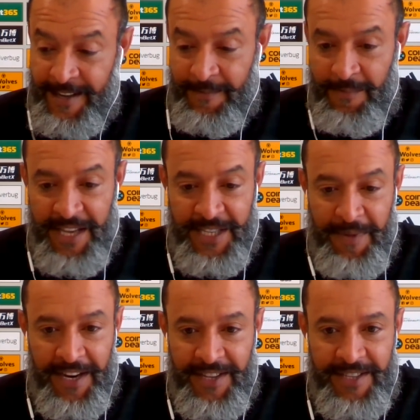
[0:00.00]
me as
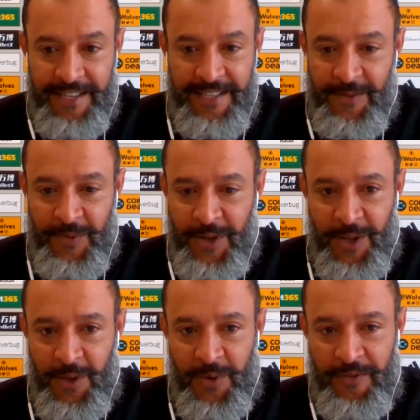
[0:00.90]
managers, we
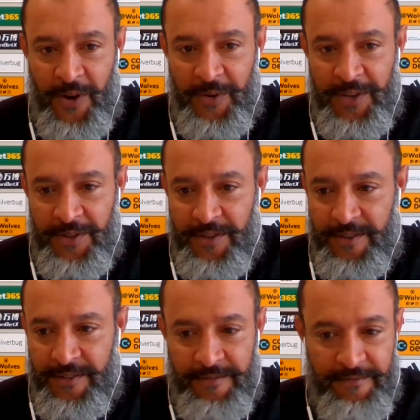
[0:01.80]
don't look forward
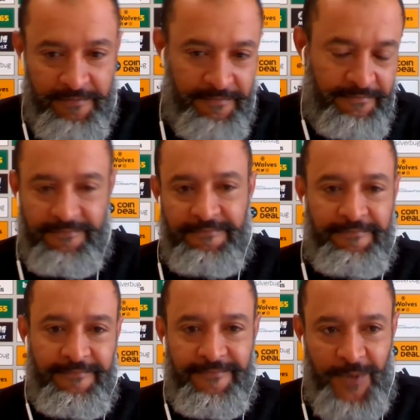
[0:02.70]
to.
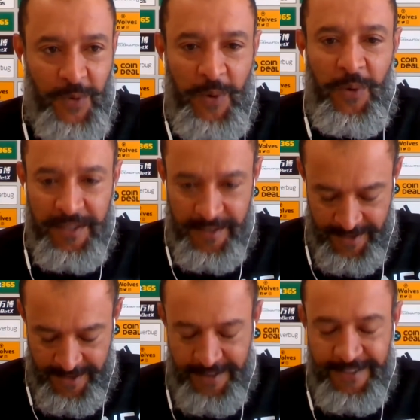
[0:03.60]
We want
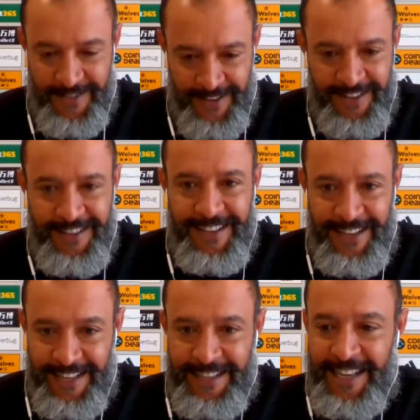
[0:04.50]

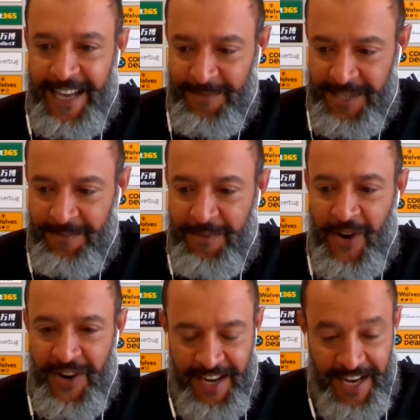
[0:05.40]
games that we
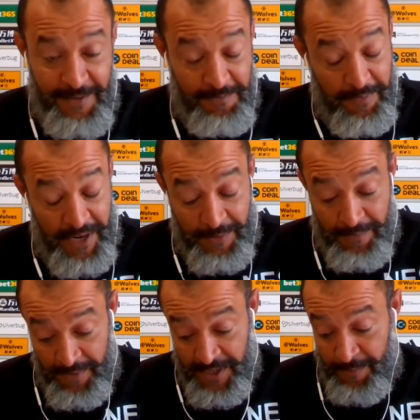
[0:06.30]
organize.
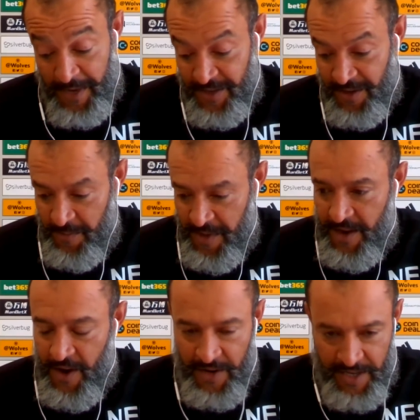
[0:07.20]
Personally, me,
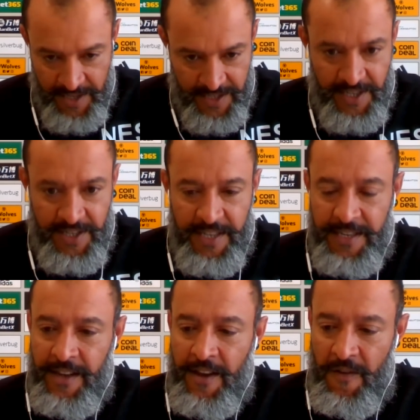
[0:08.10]
organization.
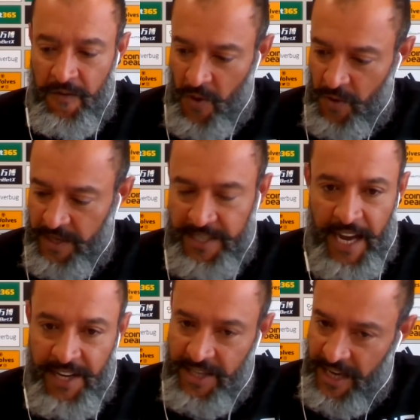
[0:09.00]
Focus,
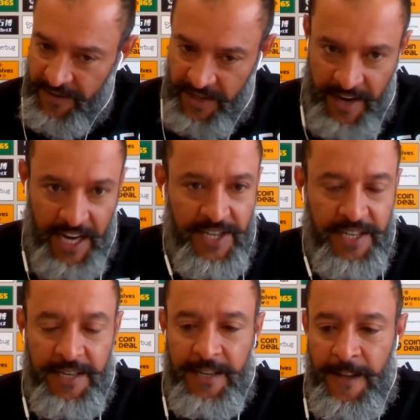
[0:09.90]
action after
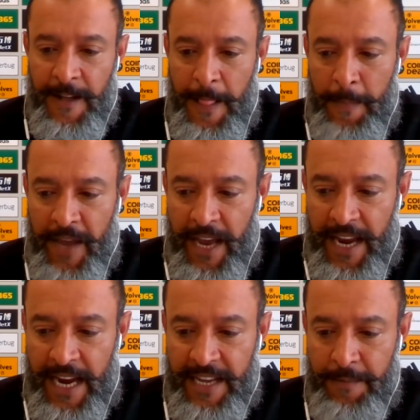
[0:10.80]
action,
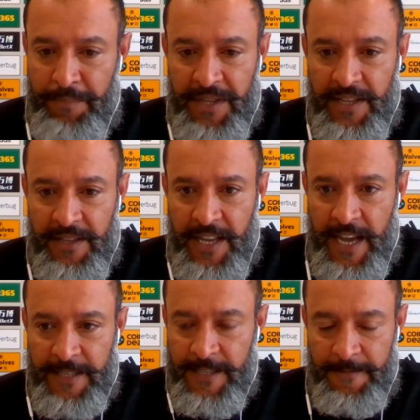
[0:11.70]
and compete till the
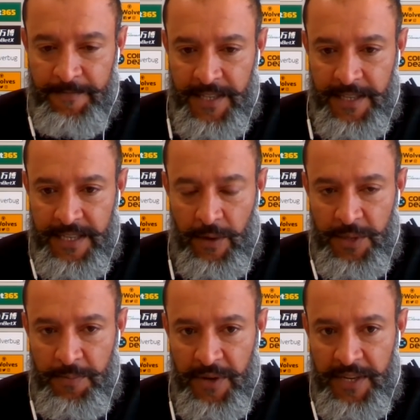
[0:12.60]
end. This is our
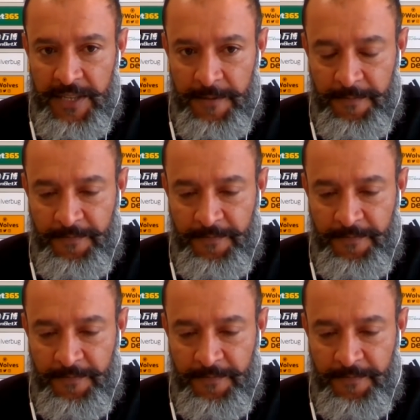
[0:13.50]
spirit.